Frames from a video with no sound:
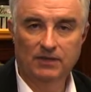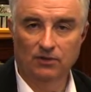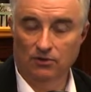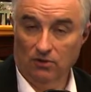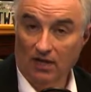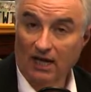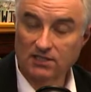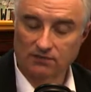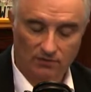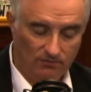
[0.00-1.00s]
you know there are
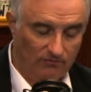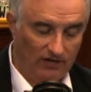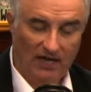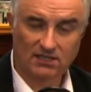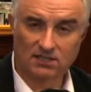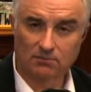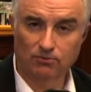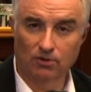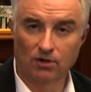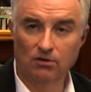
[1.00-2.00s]
lots of them, Foxit
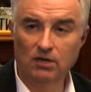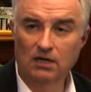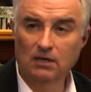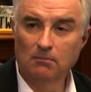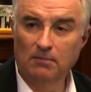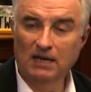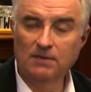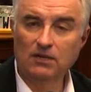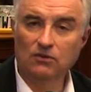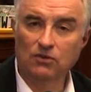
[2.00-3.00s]
Pro.
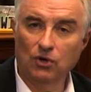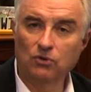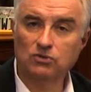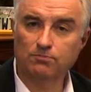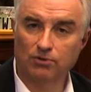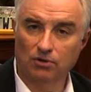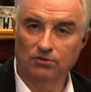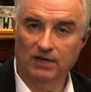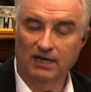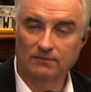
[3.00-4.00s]
Maybe those
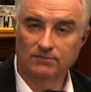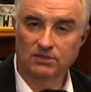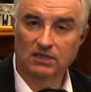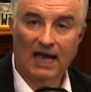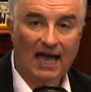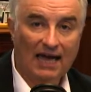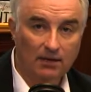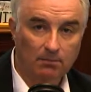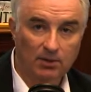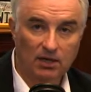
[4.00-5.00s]
programs
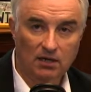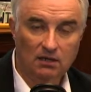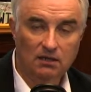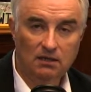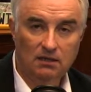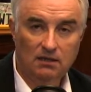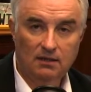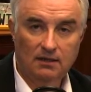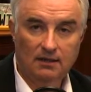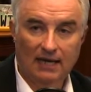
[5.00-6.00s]
had a bug
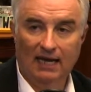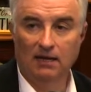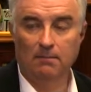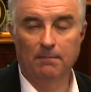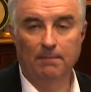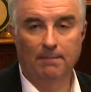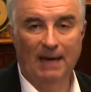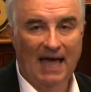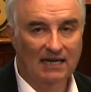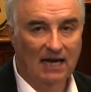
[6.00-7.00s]
and a
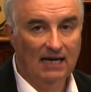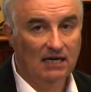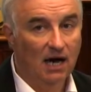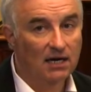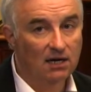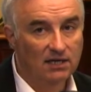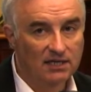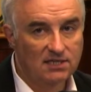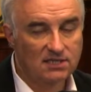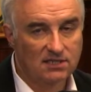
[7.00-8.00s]
bad guy got on
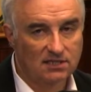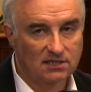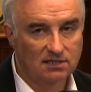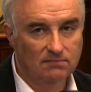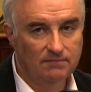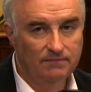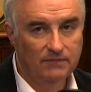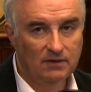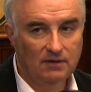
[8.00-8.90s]
his system